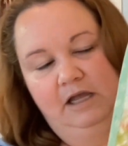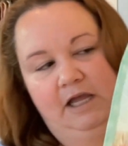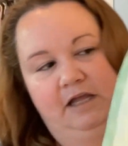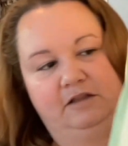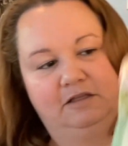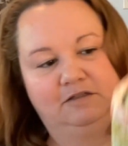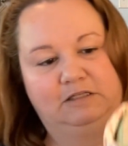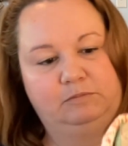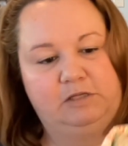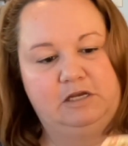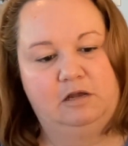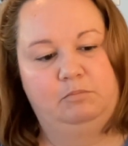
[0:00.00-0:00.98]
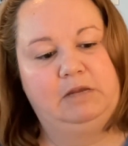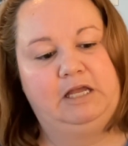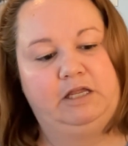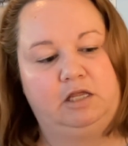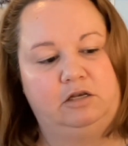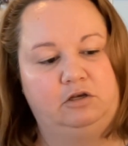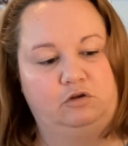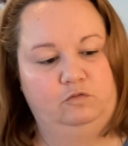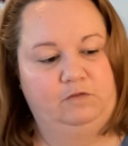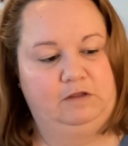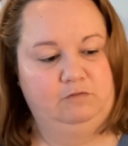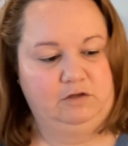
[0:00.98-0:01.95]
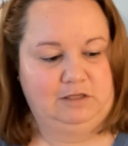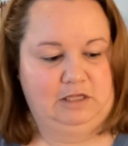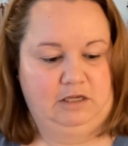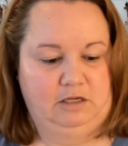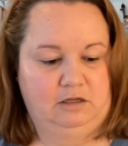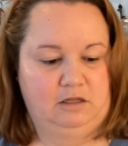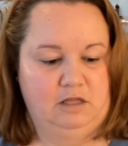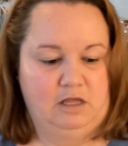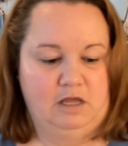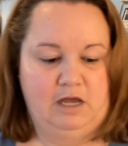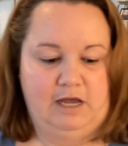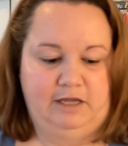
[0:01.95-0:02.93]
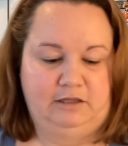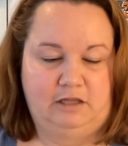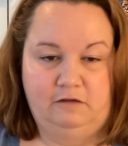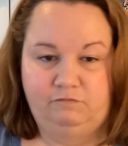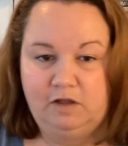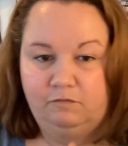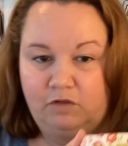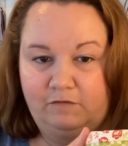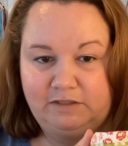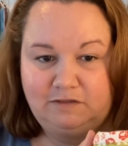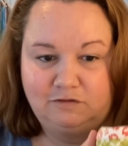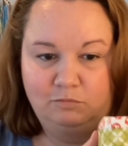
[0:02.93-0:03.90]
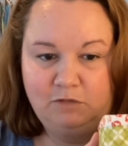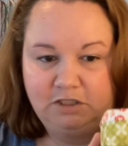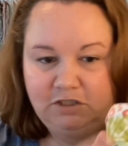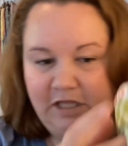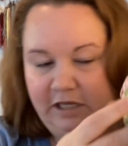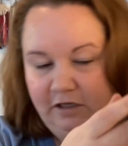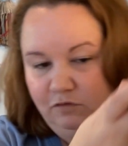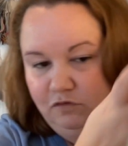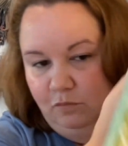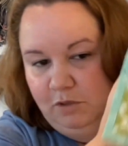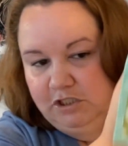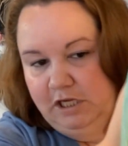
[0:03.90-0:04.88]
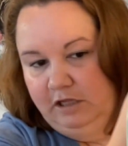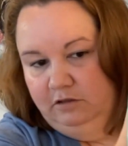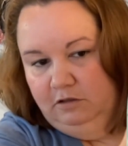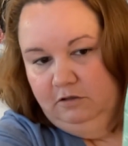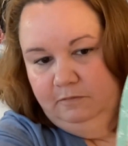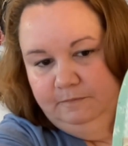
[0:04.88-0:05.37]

And this has become my new favorite thing. I love, love, love it so much. Thank you so much, Heather.